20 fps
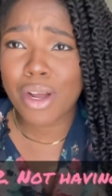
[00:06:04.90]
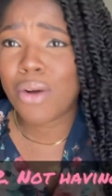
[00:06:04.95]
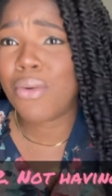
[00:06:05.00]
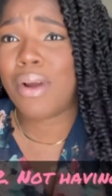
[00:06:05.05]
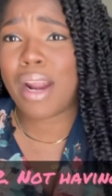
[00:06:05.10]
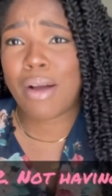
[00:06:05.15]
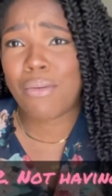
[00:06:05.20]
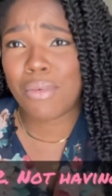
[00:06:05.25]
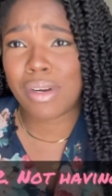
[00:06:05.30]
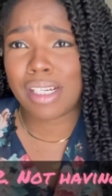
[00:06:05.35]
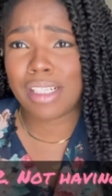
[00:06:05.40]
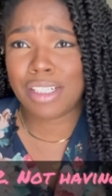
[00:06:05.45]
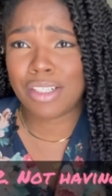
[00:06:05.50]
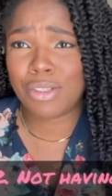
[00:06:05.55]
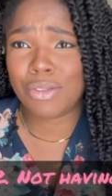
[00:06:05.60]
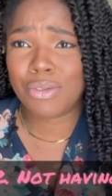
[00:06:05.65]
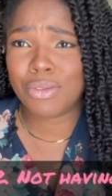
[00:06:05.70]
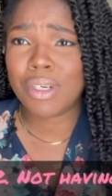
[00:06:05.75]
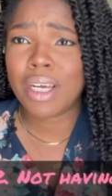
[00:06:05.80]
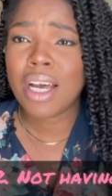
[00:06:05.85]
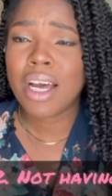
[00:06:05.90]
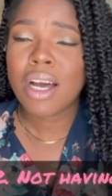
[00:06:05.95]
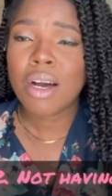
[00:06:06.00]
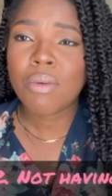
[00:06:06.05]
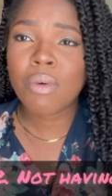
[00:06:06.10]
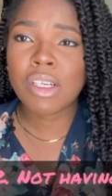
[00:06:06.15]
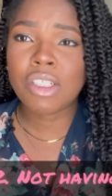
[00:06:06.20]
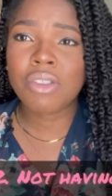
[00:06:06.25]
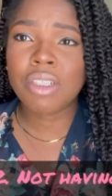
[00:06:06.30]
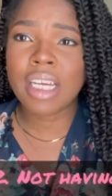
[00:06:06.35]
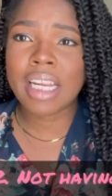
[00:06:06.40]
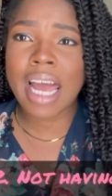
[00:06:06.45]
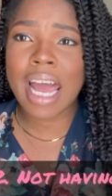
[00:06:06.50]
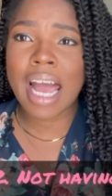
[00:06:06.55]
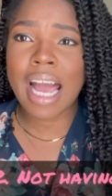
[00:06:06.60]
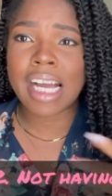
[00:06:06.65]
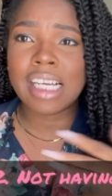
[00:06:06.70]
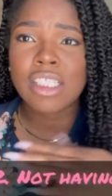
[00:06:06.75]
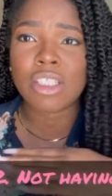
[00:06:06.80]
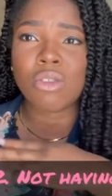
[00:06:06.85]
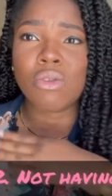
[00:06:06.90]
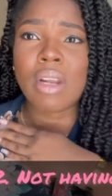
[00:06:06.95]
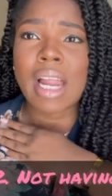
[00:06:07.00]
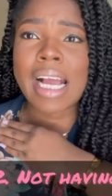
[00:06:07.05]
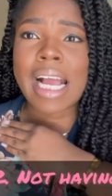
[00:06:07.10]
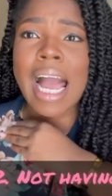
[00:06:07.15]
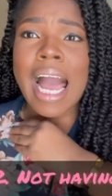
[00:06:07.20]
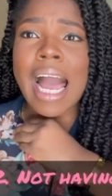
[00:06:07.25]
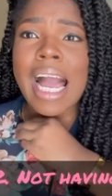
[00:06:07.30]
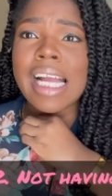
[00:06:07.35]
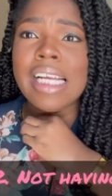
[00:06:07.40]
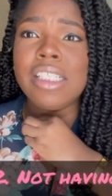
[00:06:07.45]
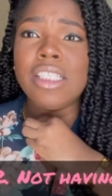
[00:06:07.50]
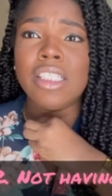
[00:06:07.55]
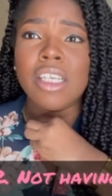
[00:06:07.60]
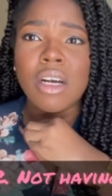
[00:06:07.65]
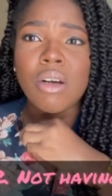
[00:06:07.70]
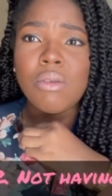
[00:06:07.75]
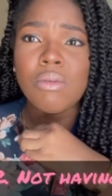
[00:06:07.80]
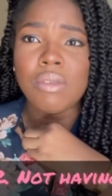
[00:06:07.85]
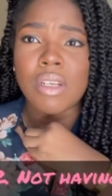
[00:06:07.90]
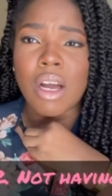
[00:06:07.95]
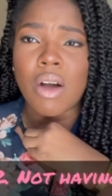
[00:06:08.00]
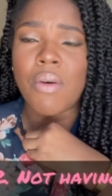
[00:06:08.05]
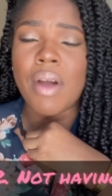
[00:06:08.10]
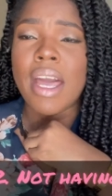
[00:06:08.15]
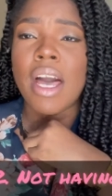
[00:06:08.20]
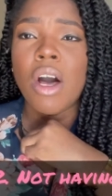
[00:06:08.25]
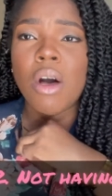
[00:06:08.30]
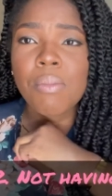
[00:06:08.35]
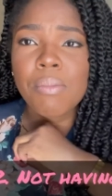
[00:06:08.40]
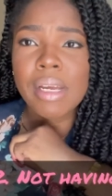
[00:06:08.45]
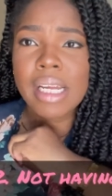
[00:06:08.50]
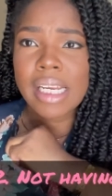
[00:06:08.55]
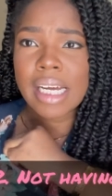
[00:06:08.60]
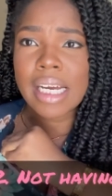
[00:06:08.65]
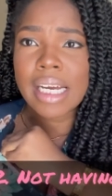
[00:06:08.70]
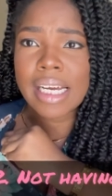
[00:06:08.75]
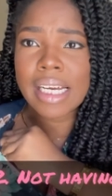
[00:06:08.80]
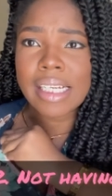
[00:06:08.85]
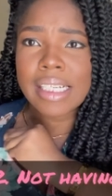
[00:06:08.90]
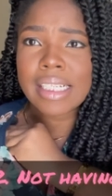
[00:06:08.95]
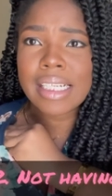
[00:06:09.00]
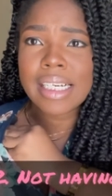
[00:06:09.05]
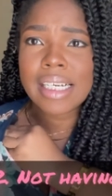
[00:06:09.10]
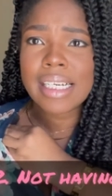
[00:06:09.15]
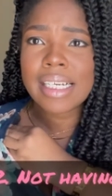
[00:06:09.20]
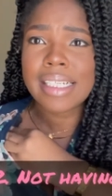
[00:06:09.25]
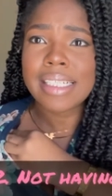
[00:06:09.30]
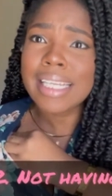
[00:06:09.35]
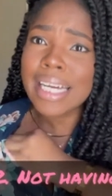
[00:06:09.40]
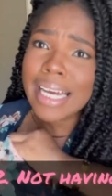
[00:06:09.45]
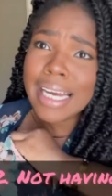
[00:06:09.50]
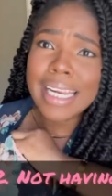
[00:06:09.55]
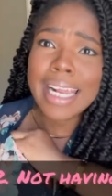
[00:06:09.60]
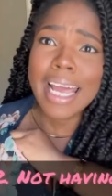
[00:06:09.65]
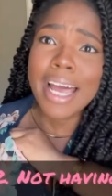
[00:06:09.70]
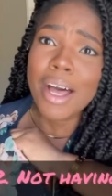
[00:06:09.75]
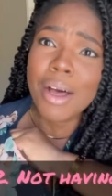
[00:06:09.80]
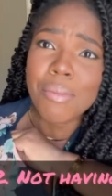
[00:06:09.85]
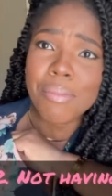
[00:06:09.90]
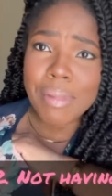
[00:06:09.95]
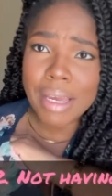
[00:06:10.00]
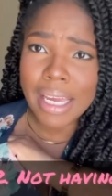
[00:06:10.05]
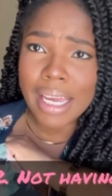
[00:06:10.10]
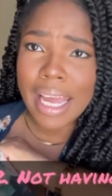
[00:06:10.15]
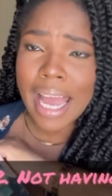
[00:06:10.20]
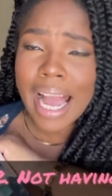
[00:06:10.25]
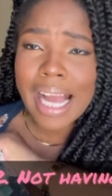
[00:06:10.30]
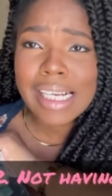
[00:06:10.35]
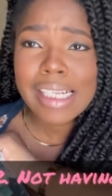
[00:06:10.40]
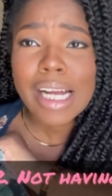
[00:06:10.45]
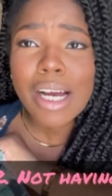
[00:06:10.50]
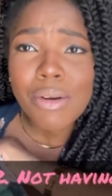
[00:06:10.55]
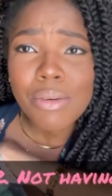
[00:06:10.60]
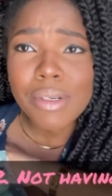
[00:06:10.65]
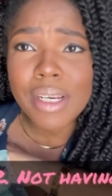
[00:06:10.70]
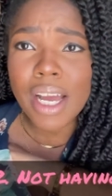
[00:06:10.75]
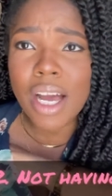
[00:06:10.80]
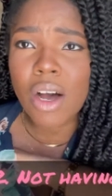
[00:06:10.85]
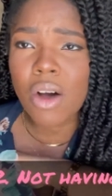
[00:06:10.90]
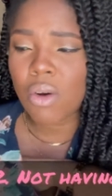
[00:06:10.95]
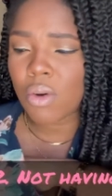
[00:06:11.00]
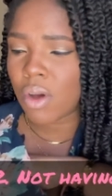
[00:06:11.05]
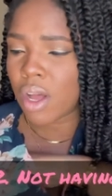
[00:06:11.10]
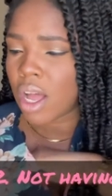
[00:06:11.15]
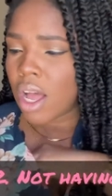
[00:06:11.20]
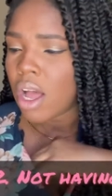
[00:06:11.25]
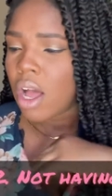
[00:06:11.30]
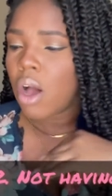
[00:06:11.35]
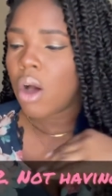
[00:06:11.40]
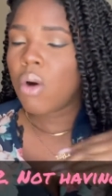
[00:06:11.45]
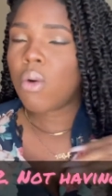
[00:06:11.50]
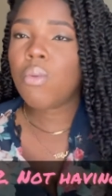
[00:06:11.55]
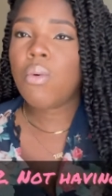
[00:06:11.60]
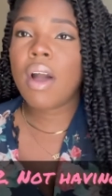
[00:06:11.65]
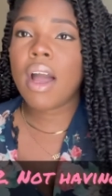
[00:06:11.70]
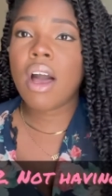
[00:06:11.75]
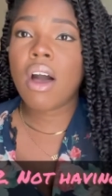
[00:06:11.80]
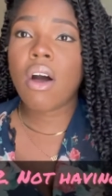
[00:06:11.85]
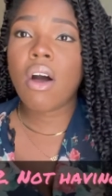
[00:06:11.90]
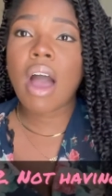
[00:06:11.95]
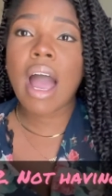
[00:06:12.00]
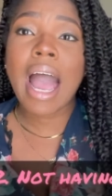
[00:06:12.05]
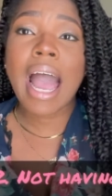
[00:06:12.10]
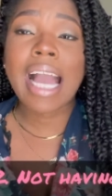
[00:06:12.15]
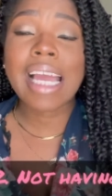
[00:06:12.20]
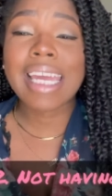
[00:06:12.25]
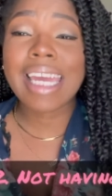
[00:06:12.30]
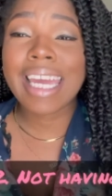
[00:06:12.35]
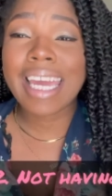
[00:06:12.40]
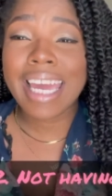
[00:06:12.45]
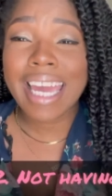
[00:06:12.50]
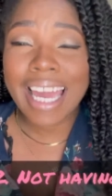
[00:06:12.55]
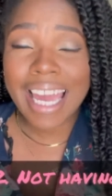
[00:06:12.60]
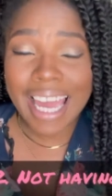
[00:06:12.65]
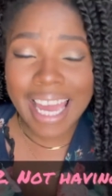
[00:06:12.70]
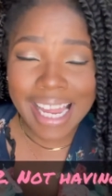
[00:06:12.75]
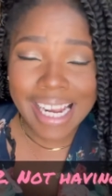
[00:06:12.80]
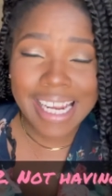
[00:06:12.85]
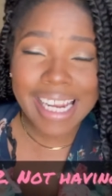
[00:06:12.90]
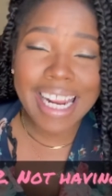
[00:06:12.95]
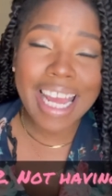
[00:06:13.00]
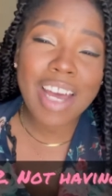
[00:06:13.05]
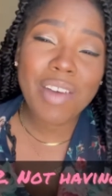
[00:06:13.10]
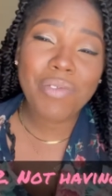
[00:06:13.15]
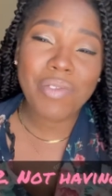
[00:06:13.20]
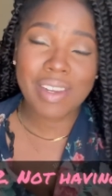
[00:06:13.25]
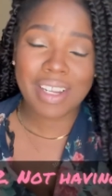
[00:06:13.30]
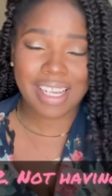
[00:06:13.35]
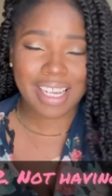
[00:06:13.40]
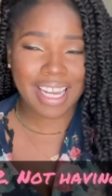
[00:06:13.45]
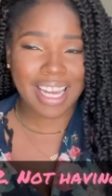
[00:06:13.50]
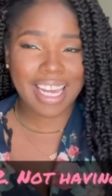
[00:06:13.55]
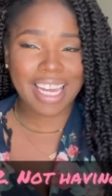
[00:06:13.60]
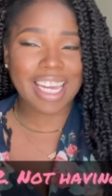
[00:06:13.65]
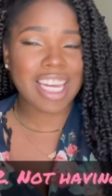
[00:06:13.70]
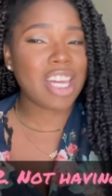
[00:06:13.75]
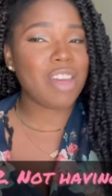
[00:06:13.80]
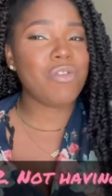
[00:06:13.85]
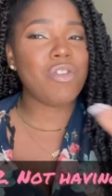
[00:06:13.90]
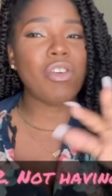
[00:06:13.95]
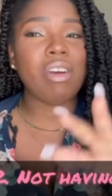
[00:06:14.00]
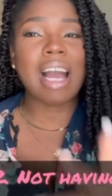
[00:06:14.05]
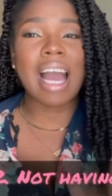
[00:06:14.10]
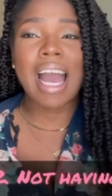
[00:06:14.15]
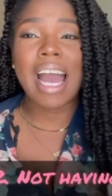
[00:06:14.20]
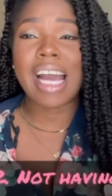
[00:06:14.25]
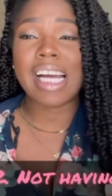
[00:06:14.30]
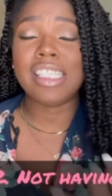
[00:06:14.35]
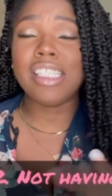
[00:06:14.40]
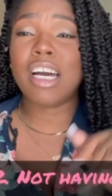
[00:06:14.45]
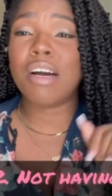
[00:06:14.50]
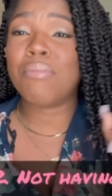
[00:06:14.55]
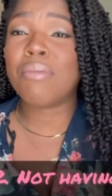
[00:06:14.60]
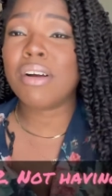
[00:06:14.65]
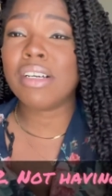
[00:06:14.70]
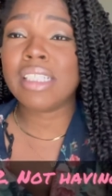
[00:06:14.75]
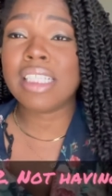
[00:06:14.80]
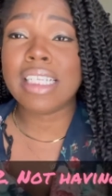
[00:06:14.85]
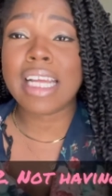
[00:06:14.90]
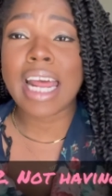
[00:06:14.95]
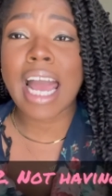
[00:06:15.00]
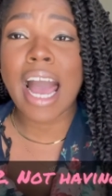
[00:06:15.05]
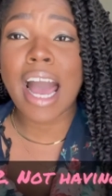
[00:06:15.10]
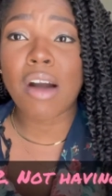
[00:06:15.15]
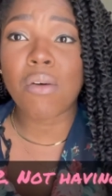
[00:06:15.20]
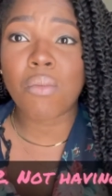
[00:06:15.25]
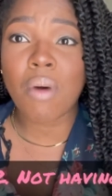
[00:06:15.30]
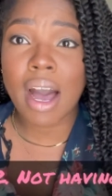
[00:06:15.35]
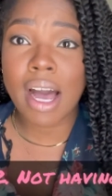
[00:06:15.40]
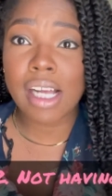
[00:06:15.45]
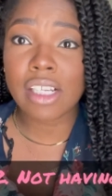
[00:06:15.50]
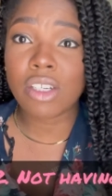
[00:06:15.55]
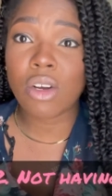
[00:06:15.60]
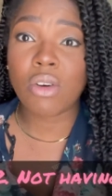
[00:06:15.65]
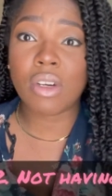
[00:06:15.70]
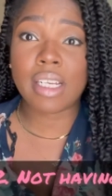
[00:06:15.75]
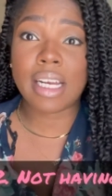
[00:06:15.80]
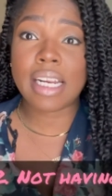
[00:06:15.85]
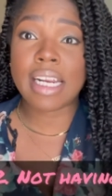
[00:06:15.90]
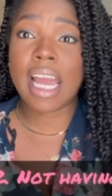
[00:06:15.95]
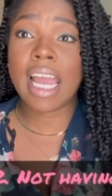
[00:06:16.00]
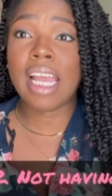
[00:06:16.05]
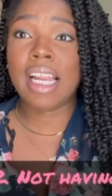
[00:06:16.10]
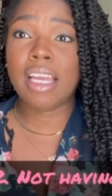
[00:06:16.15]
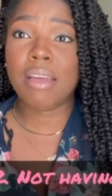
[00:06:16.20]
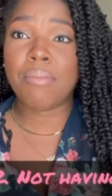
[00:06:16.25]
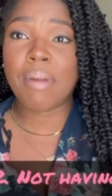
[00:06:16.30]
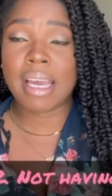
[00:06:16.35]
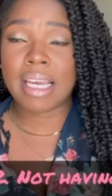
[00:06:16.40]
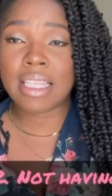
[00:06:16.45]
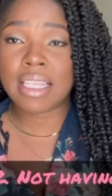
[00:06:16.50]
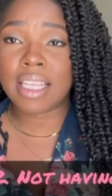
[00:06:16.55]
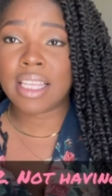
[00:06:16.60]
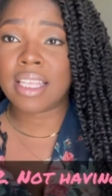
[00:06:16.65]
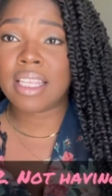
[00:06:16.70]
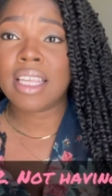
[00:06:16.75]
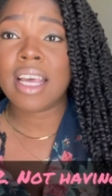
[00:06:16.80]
what I want to do once you get out of high school. Like, I don't know. Help me, Don. Don, help me. I don't know. Well, I can definitely give you guys a person that I watch on a daily basis.